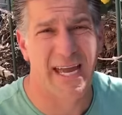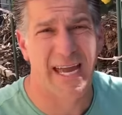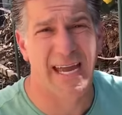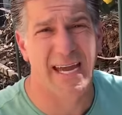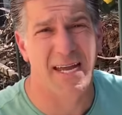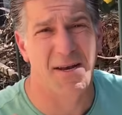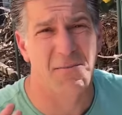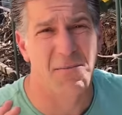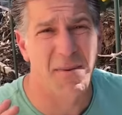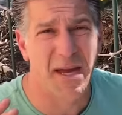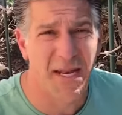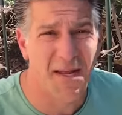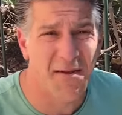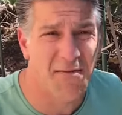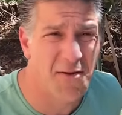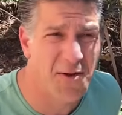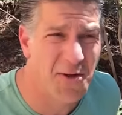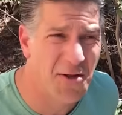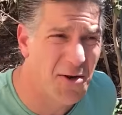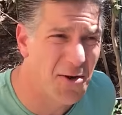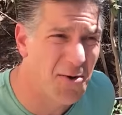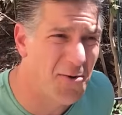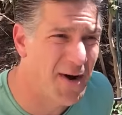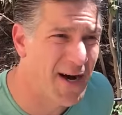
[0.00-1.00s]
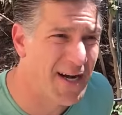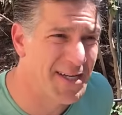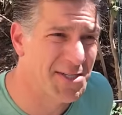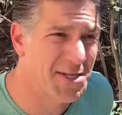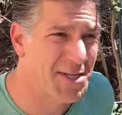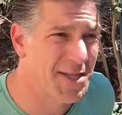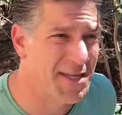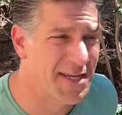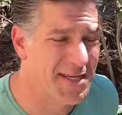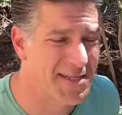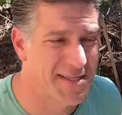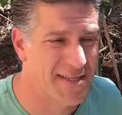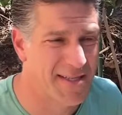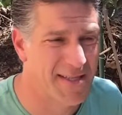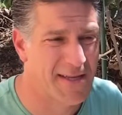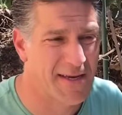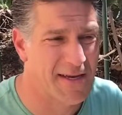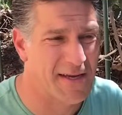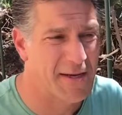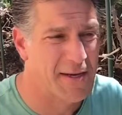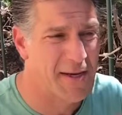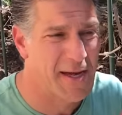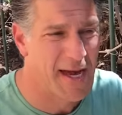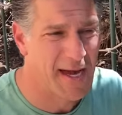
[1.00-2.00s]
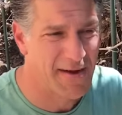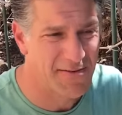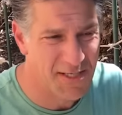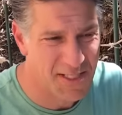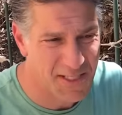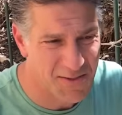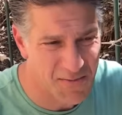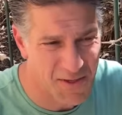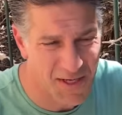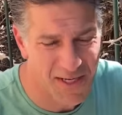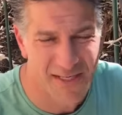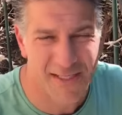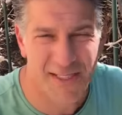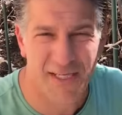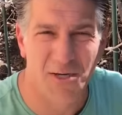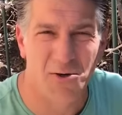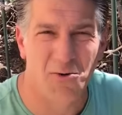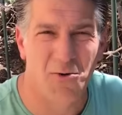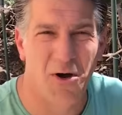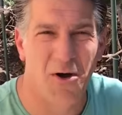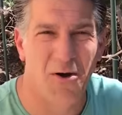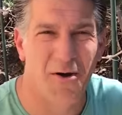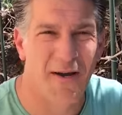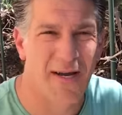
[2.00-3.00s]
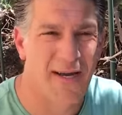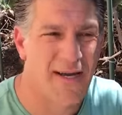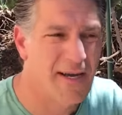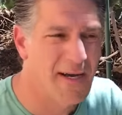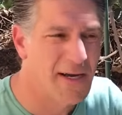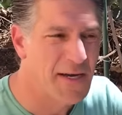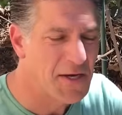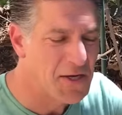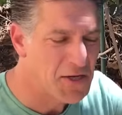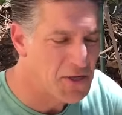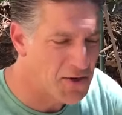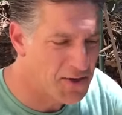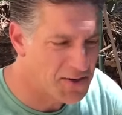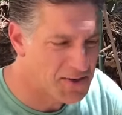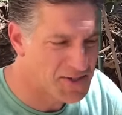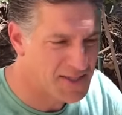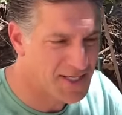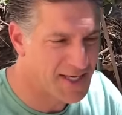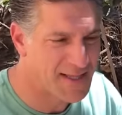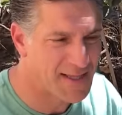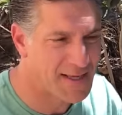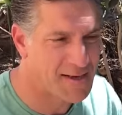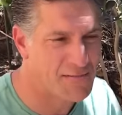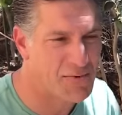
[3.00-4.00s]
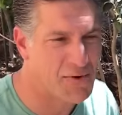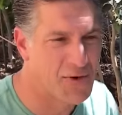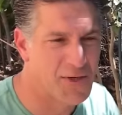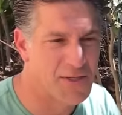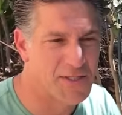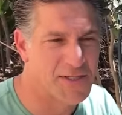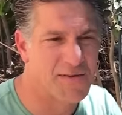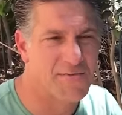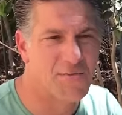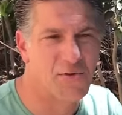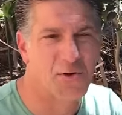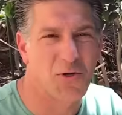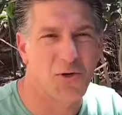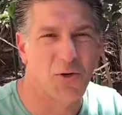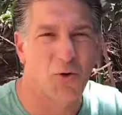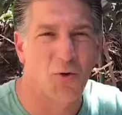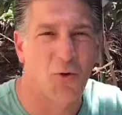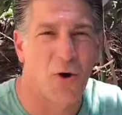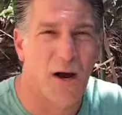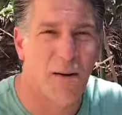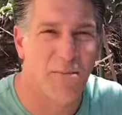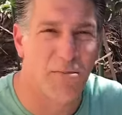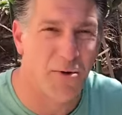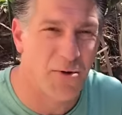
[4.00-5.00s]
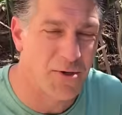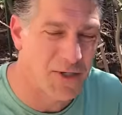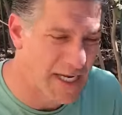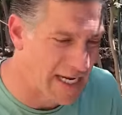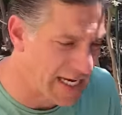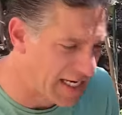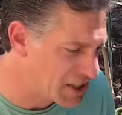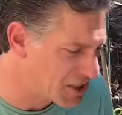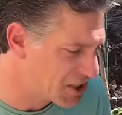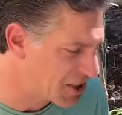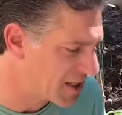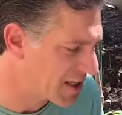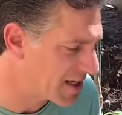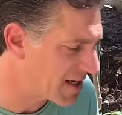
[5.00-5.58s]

And many of you that are watching this and that have experience in growing, you understand the importance of doing crop rotation.